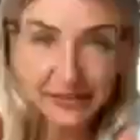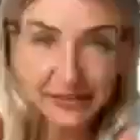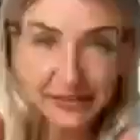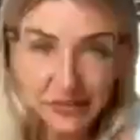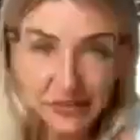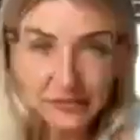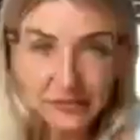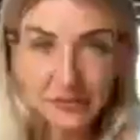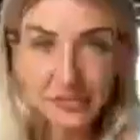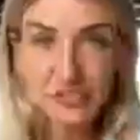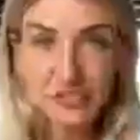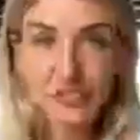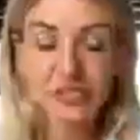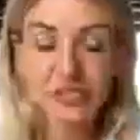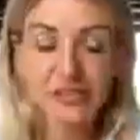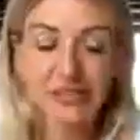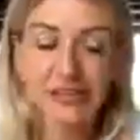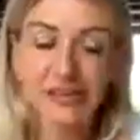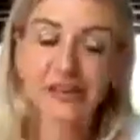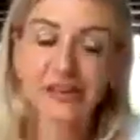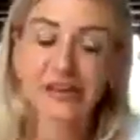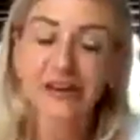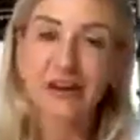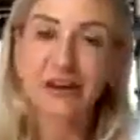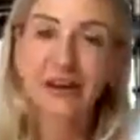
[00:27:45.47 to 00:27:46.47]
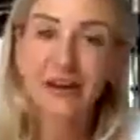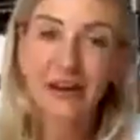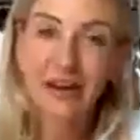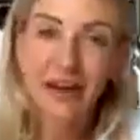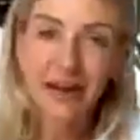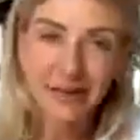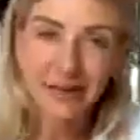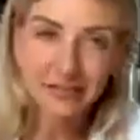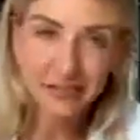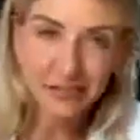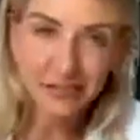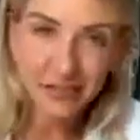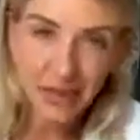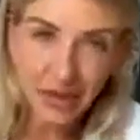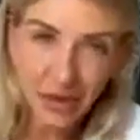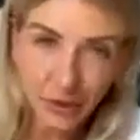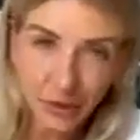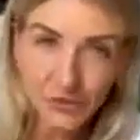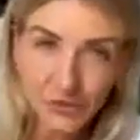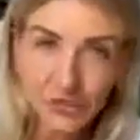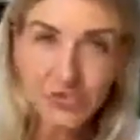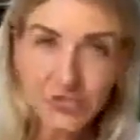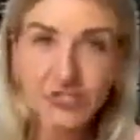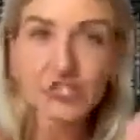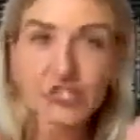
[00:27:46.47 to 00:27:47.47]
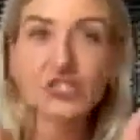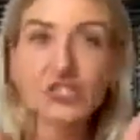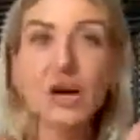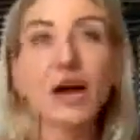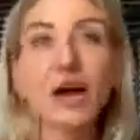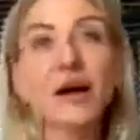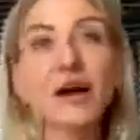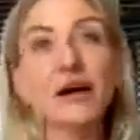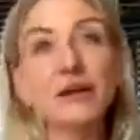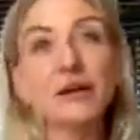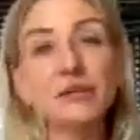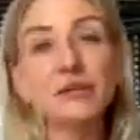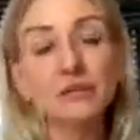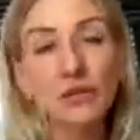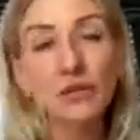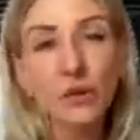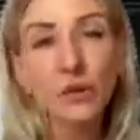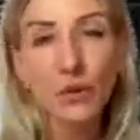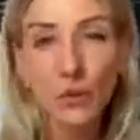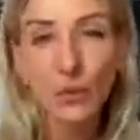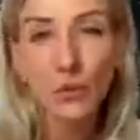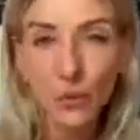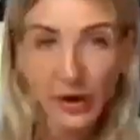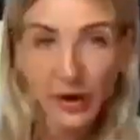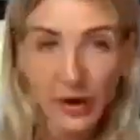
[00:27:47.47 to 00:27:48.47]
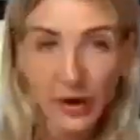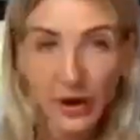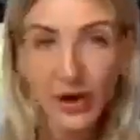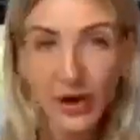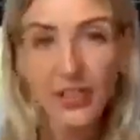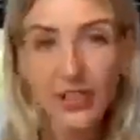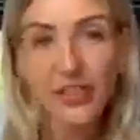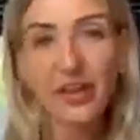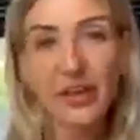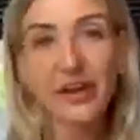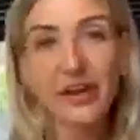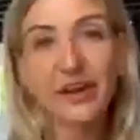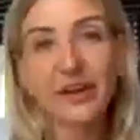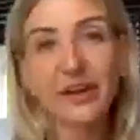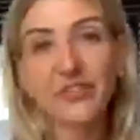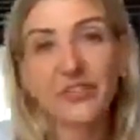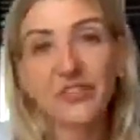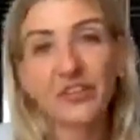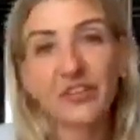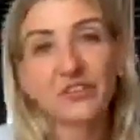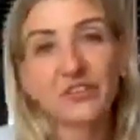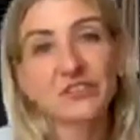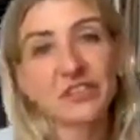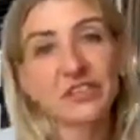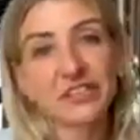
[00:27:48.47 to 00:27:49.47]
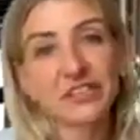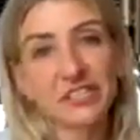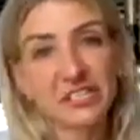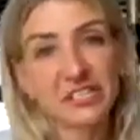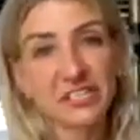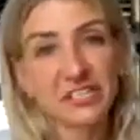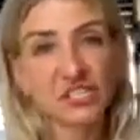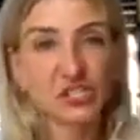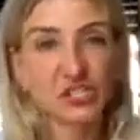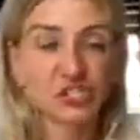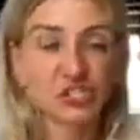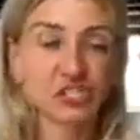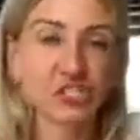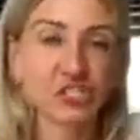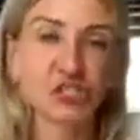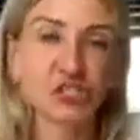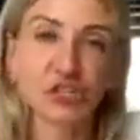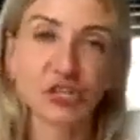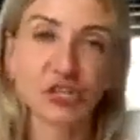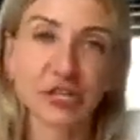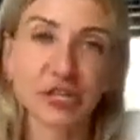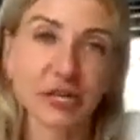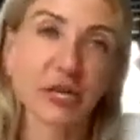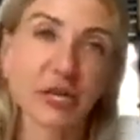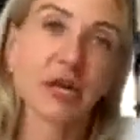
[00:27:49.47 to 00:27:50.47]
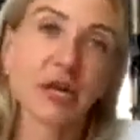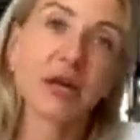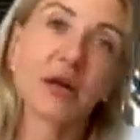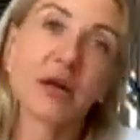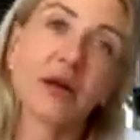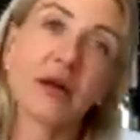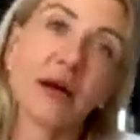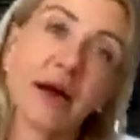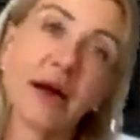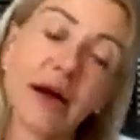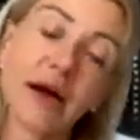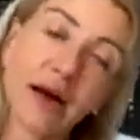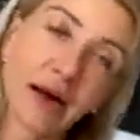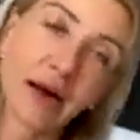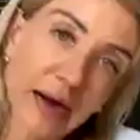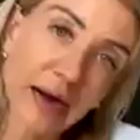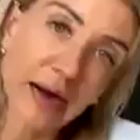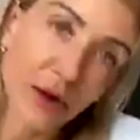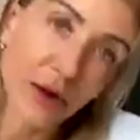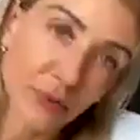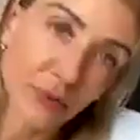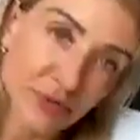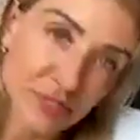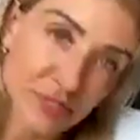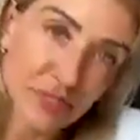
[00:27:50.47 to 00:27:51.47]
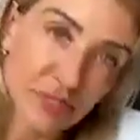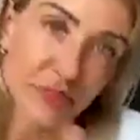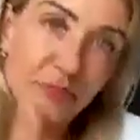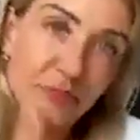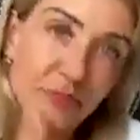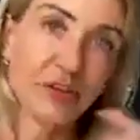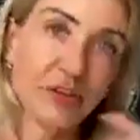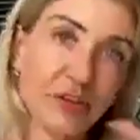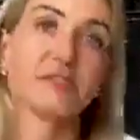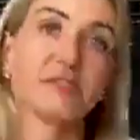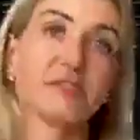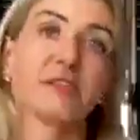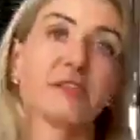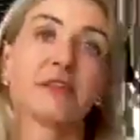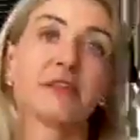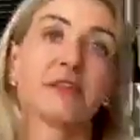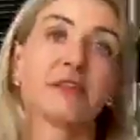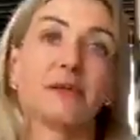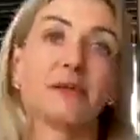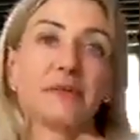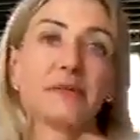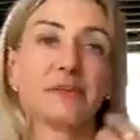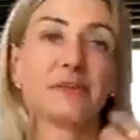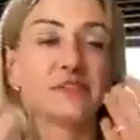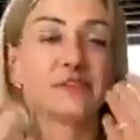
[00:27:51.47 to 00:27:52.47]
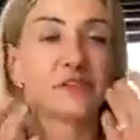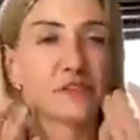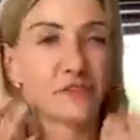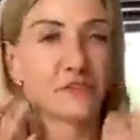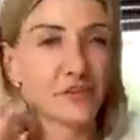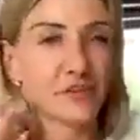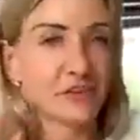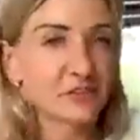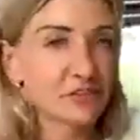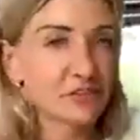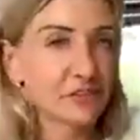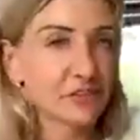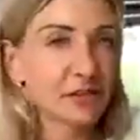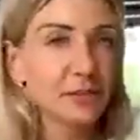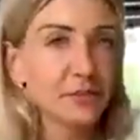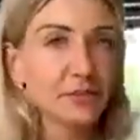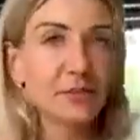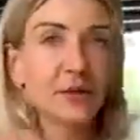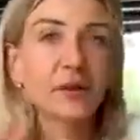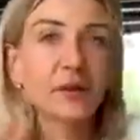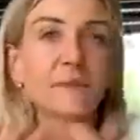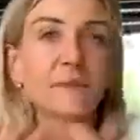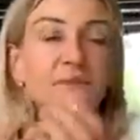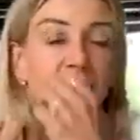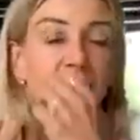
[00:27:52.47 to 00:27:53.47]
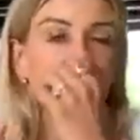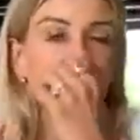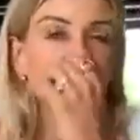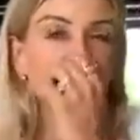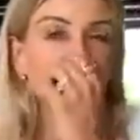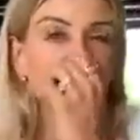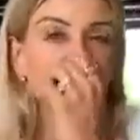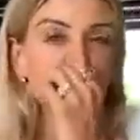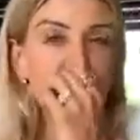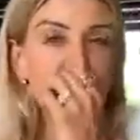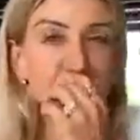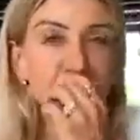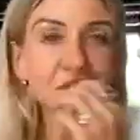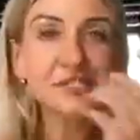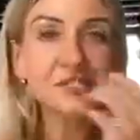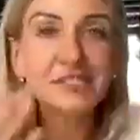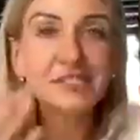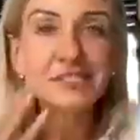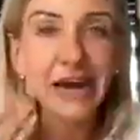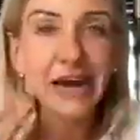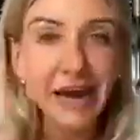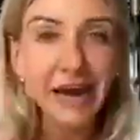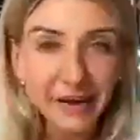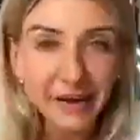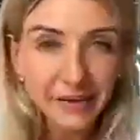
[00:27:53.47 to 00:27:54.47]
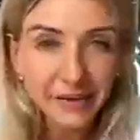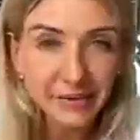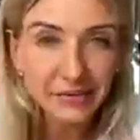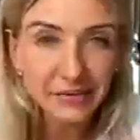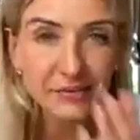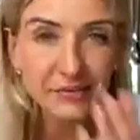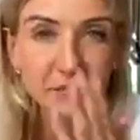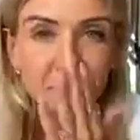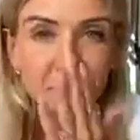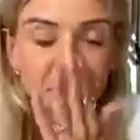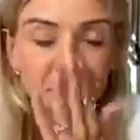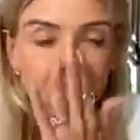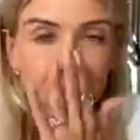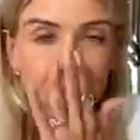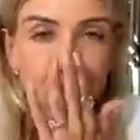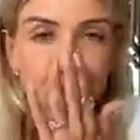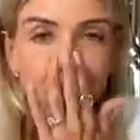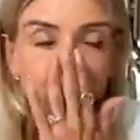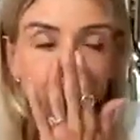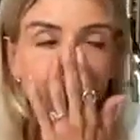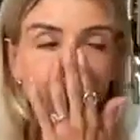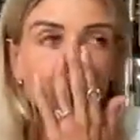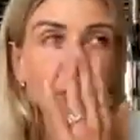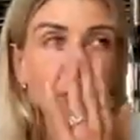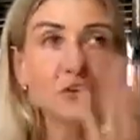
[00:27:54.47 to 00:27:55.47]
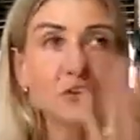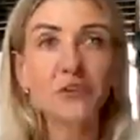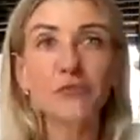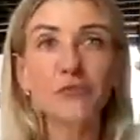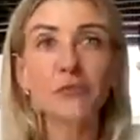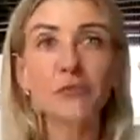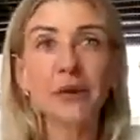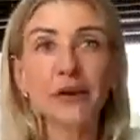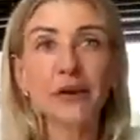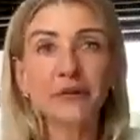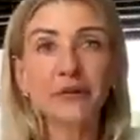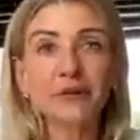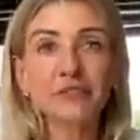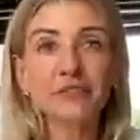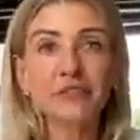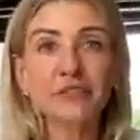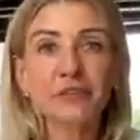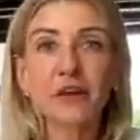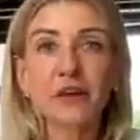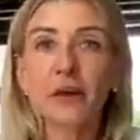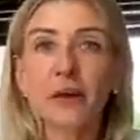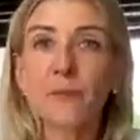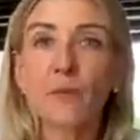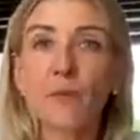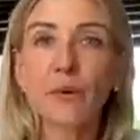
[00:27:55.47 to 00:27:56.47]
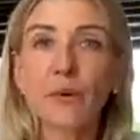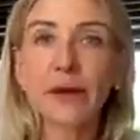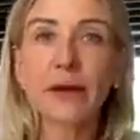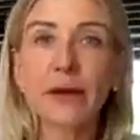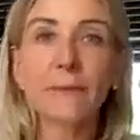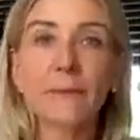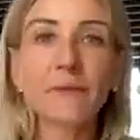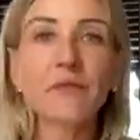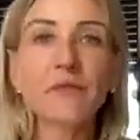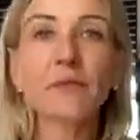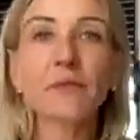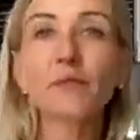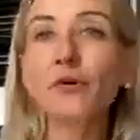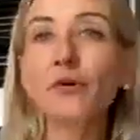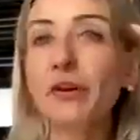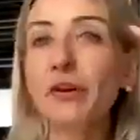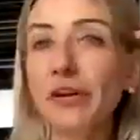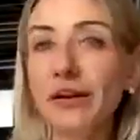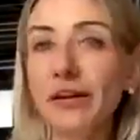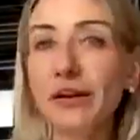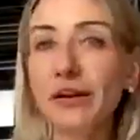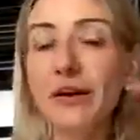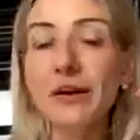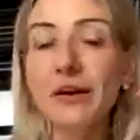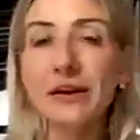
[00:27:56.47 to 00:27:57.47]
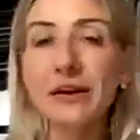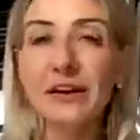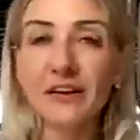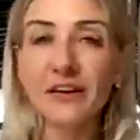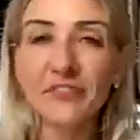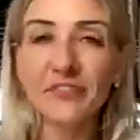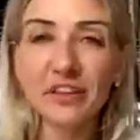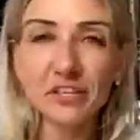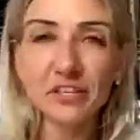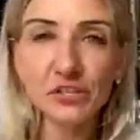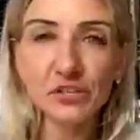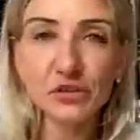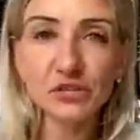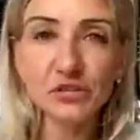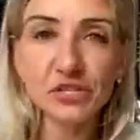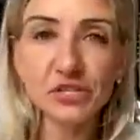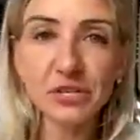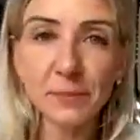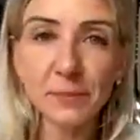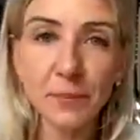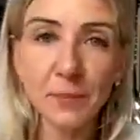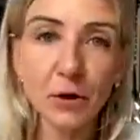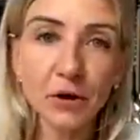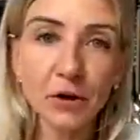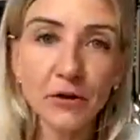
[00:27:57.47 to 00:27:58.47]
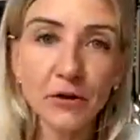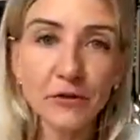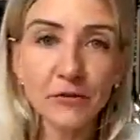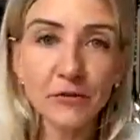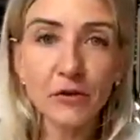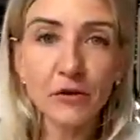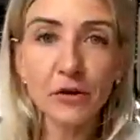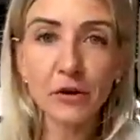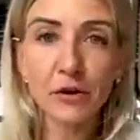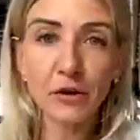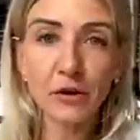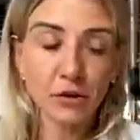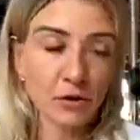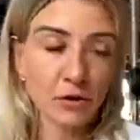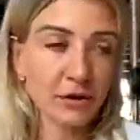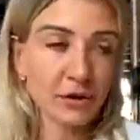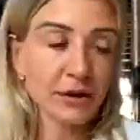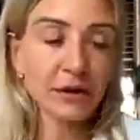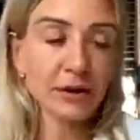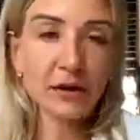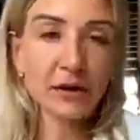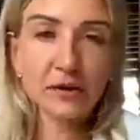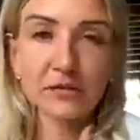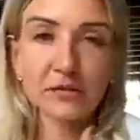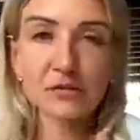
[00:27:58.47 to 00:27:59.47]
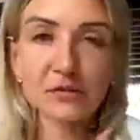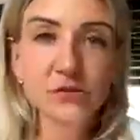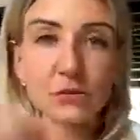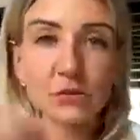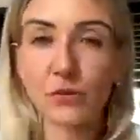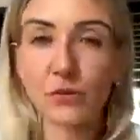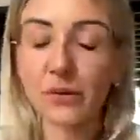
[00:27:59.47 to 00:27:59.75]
individually, as how old is the child, where are they in this ADHD journey, how is it affecting them, and then also the diets. A lot of parents wake up in the morning, give their children a bowl of Kellogg's